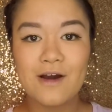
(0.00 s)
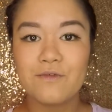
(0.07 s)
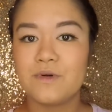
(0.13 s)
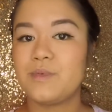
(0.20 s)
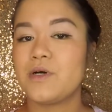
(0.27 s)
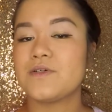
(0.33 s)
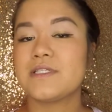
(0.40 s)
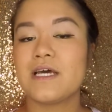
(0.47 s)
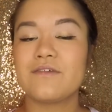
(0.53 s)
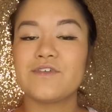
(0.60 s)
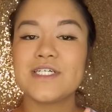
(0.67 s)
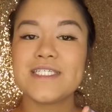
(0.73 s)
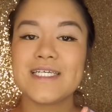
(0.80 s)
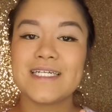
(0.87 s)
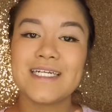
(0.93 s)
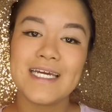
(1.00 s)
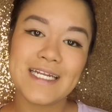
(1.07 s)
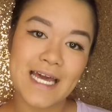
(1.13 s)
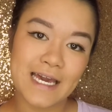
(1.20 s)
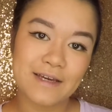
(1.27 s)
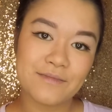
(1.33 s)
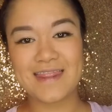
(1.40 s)
We post every Sunday
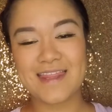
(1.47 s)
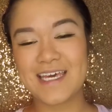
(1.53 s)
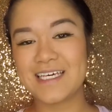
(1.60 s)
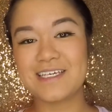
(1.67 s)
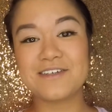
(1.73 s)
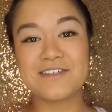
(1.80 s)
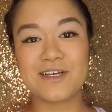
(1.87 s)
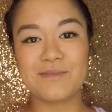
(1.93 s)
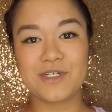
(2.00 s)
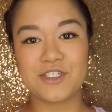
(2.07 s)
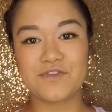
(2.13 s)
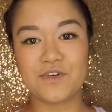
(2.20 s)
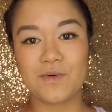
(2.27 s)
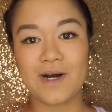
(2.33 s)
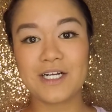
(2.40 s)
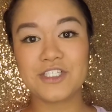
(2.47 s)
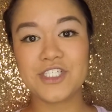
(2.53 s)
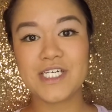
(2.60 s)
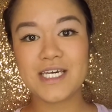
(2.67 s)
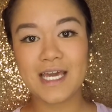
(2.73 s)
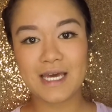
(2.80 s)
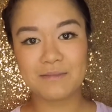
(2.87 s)
night. Thank you so much for
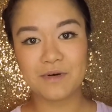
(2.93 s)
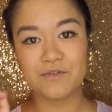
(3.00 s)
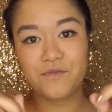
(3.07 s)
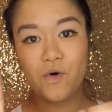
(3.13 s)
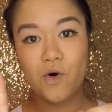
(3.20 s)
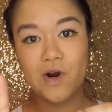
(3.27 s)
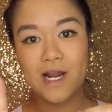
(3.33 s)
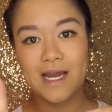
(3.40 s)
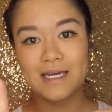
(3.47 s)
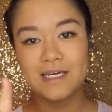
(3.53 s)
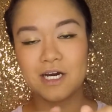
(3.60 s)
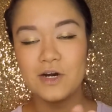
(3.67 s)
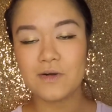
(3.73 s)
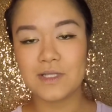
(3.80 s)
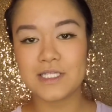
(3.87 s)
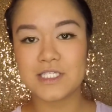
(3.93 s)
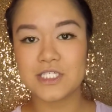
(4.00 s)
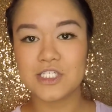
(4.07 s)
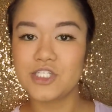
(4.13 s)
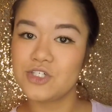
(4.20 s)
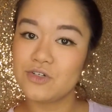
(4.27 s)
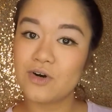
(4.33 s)
watching, and before I go, let's
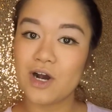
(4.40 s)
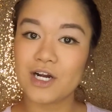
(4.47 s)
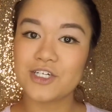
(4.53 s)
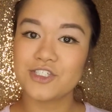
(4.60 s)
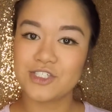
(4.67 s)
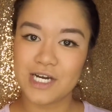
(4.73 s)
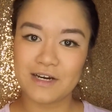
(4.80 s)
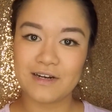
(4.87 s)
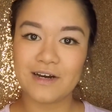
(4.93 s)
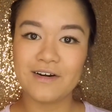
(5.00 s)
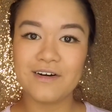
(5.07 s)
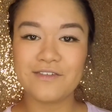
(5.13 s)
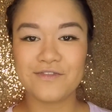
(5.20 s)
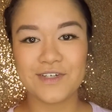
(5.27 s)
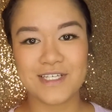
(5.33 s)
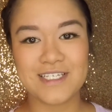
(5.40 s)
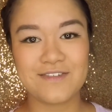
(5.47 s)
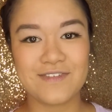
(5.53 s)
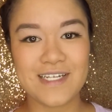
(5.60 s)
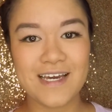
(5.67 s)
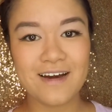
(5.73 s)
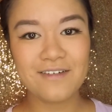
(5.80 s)
do our shout out for this
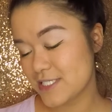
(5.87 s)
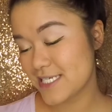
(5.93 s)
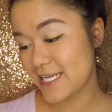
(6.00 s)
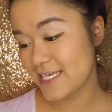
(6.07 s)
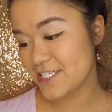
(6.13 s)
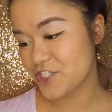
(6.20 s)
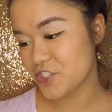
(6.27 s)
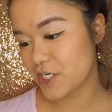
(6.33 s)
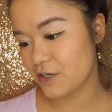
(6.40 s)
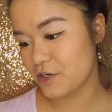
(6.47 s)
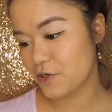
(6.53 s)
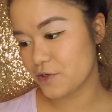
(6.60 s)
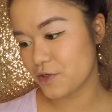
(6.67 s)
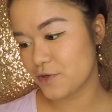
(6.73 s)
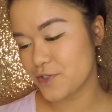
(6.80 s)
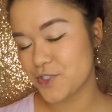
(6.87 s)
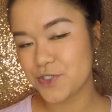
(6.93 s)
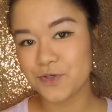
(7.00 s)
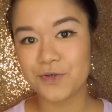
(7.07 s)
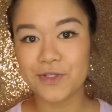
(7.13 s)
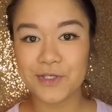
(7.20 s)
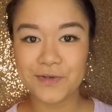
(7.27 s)
video. Today's shout out goes
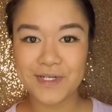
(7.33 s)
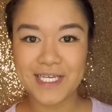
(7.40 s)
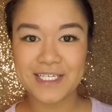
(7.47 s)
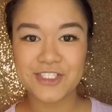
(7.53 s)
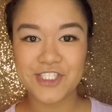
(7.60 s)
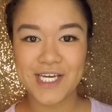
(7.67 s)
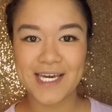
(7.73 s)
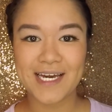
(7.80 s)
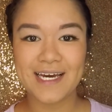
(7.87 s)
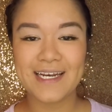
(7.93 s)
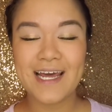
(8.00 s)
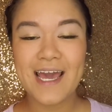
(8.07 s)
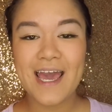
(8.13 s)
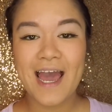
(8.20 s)
to Yuni Chan.